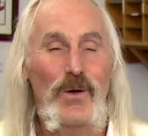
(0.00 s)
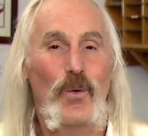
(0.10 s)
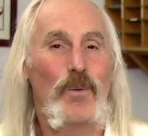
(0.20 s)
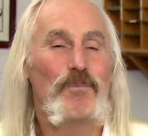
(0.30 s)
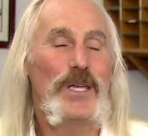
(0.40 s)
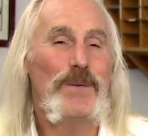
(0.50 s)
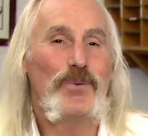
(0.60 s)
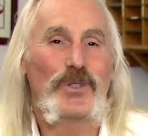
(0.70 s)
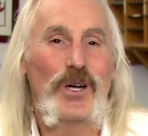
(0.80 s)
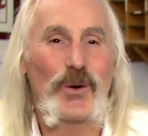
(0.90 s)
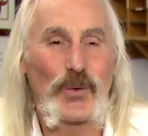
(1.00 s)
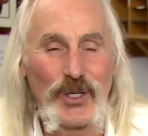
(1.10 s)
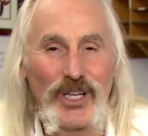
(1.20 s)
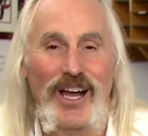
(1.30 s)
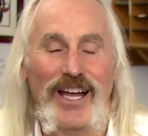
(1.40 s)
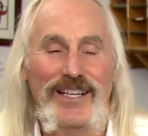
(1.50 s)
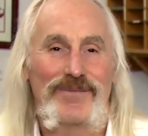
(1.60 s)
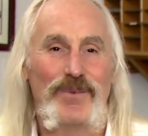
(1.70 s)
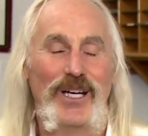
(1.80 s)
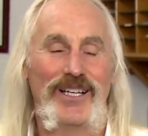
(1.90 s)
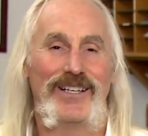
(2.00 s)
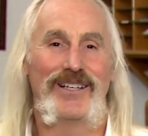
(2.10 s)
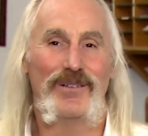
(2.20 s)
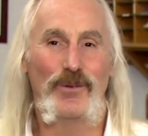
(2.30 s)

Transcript: Well, people don't realize, but